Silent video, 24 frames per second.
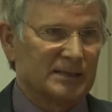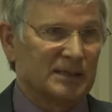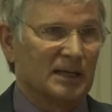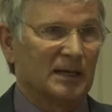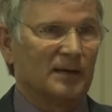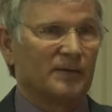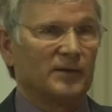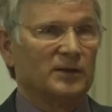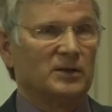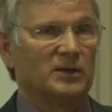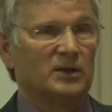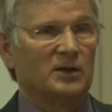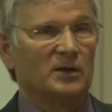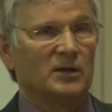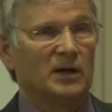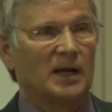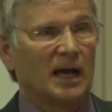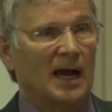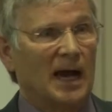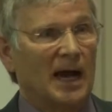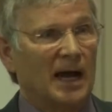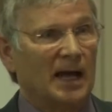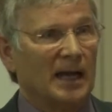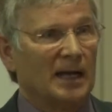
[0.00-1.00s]
stuff, and you
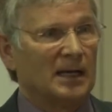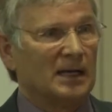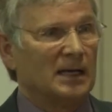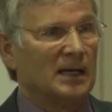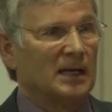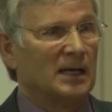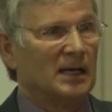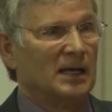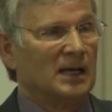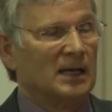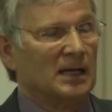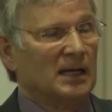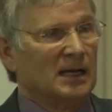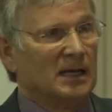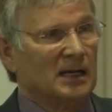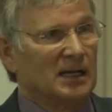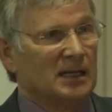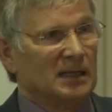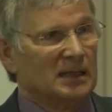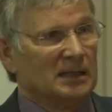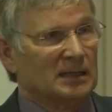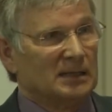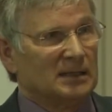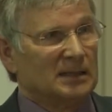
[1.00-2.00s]
got
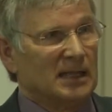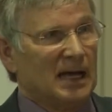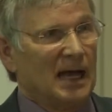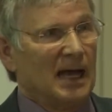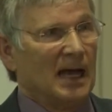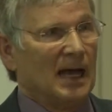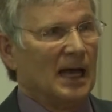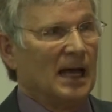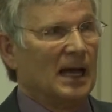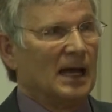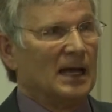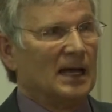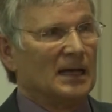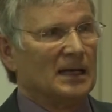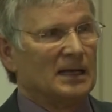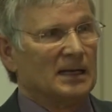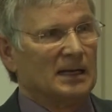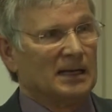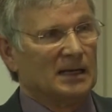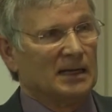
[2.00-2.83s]
that,